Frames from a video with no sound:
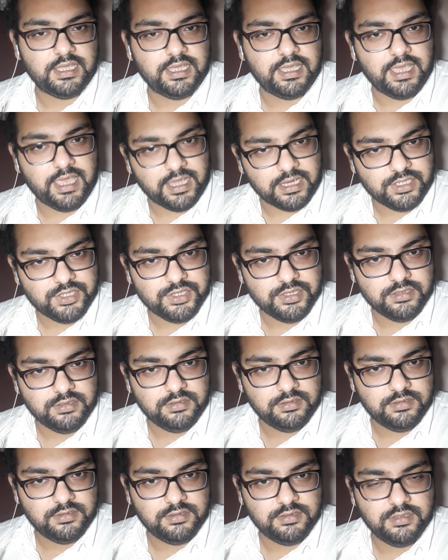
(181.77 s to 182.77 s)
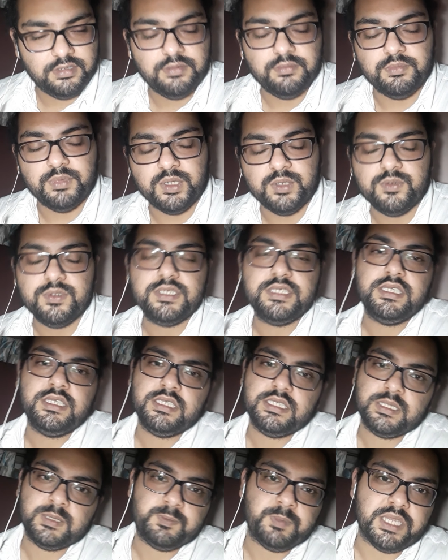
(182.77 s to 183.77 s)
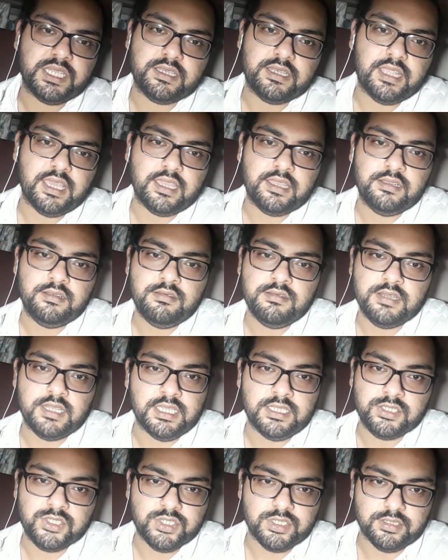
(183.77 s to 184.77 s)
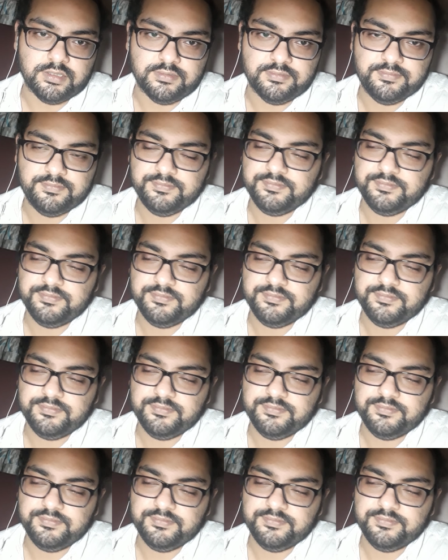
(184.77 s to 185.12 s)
action, music, spectacle, diction.